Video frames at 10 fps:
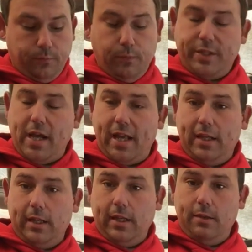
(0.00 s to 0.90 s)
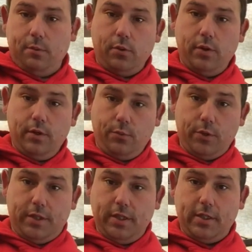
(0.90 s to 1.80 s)
metallic label.
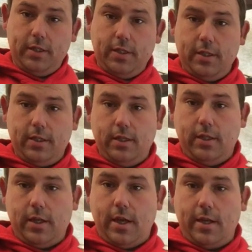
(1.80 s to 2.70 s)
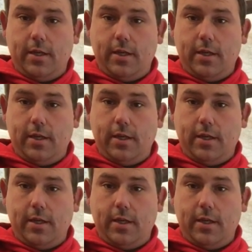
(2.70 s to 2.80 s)
What this is, it